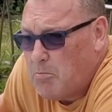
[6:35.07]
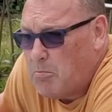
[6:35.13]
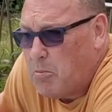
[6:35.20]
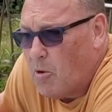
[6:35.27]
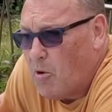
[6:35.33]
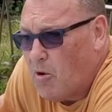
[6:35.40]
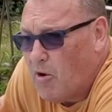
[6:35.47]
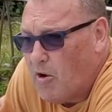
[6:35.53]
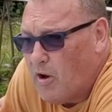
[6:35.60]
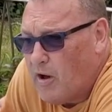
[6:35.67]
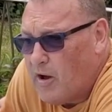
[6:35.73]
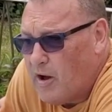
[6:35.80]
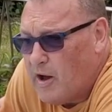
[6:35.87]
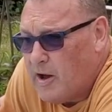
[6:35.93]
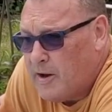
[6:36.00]
but
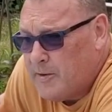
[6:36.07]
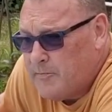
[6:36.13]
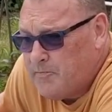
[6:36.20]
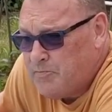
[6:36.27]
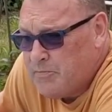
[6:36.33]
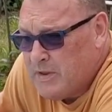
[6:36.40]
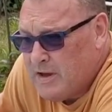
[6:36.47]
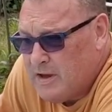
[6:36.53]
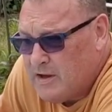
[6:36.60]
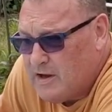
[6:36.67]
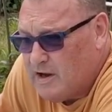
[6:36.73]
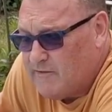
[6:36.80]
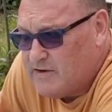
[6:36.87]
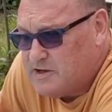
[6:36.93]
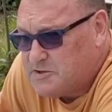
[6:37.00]

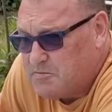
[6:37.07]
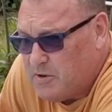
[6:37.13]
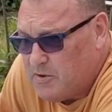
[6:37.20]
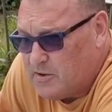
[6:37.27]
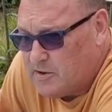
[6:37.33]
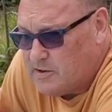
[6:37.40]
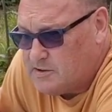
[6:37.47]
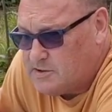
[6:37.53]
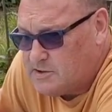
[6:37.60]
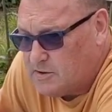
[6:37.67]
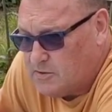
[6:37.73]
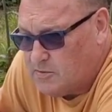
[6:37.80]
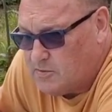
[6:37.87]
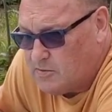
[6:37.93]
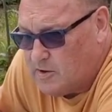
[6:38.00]
having spoken to
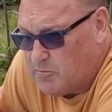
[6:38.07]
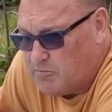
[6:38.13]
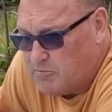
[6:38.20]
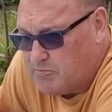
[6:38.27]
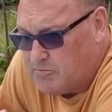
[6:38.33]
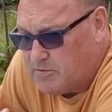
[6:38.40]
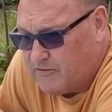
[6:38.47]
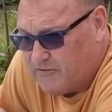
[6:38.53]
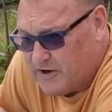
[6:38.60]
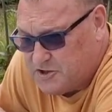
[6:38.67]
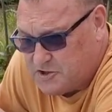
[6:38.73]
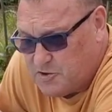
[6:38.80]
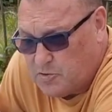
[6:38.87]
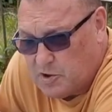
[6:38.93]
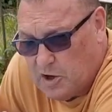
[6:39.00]
a
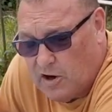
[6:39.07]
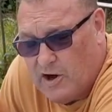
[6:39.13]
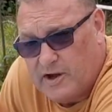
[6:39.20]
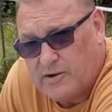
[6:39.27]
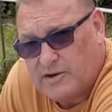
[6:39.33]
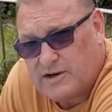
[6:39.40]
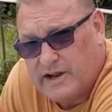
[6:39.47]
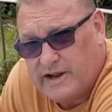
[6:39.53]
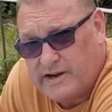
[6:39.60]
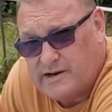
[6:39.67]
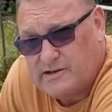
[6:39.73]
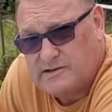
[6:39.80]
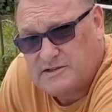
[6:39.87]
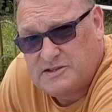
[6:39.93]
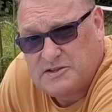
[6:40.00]
professional guy that
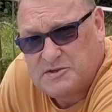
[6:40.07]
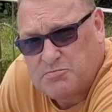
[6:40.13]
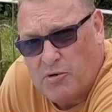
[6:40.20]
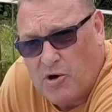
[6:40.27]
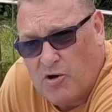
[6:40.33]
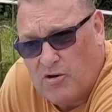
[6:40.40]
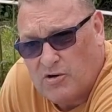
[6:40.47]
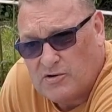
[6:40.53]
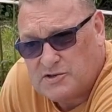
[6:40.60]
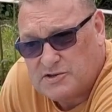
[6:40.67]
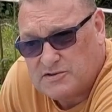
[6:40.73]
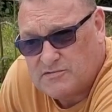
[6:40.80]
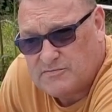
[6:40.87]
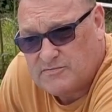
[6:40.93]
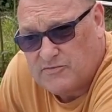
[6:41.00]
cleans spas
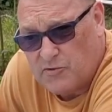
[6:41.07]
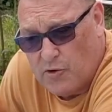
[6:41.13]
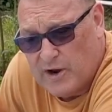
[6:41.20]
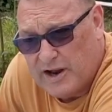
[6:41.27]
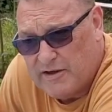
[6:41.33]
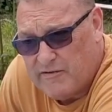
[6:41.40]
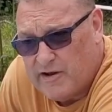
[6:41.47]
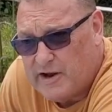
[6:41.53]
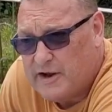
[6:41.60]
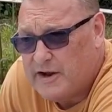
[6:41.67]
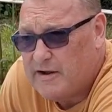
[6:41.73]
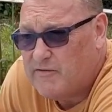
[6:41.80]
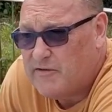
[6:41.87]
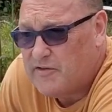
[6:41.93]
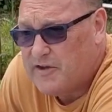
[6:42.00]
for a living and
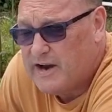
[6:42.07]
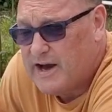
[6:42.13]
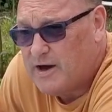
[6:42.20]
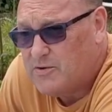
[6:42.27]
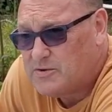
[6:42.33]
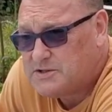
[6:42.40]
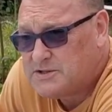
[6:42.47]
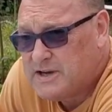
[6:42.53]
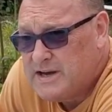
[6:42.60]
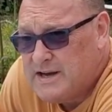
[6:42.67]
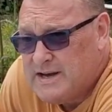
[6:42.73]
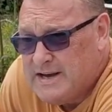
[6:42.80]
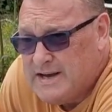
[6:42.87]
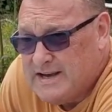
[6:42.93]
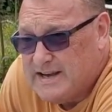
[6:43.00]
everything else,
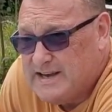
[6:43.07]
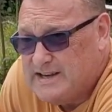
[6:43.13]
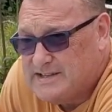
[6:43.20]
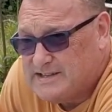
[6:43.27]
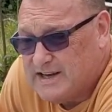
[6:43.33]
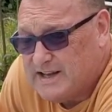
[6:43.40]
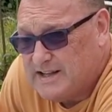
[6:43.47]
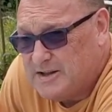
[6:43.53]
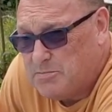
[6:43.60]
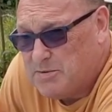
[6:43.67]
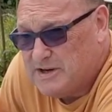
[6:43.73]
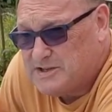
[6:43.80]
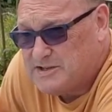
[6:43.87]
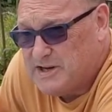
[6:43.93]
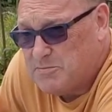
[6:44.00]
he said the
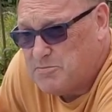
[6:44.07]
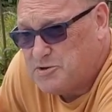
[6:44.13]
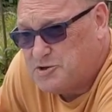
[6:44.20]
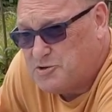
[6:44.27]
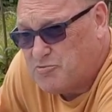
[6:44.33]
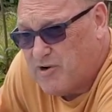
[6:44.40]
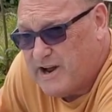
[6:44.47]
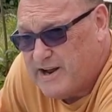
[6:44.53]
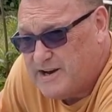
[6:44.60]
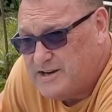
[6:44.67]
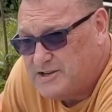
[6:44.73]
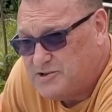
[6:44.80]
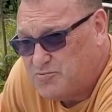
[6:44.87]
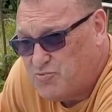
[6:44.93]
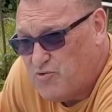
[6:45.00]
best temperature
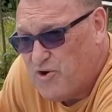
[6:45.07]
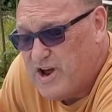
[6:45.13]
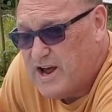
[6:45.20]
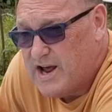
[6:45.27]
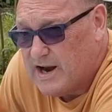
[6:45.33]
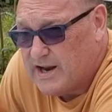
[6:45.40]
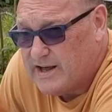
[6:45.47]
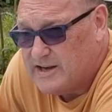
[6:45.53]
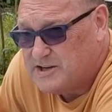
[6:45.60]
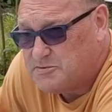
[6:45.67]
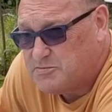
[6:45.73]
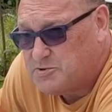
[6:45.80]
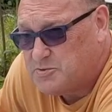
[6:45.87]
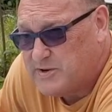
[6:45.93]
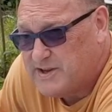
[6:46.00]
range really is
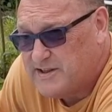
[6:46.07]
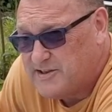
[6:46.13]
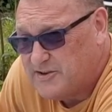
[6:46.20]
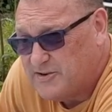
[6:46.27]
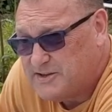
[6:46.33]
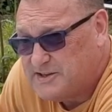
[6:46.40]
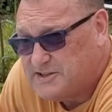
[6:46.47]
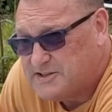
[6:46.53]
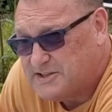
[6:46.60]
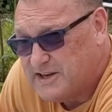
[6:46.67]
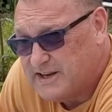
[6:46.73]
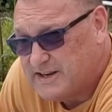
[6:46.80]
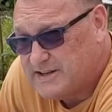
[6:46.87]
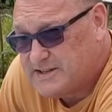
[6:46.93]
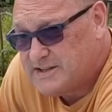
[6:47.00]
between
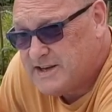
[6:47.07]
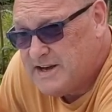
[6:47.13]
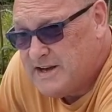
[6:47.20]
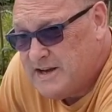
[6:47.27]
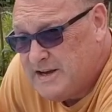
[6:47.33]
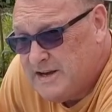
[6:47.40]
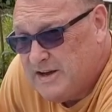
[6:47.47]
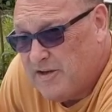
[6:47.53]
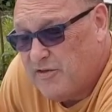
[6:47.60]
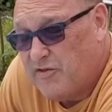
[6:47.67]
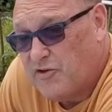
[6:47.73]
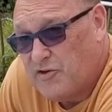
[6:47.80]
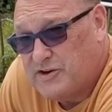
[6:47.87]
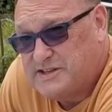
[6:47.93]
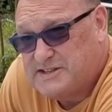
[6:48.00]
36 and
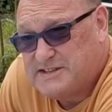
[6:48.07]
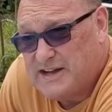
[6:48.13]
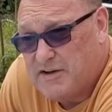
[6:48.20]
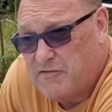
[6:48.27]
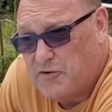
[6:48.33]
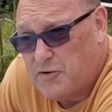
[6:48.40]
37.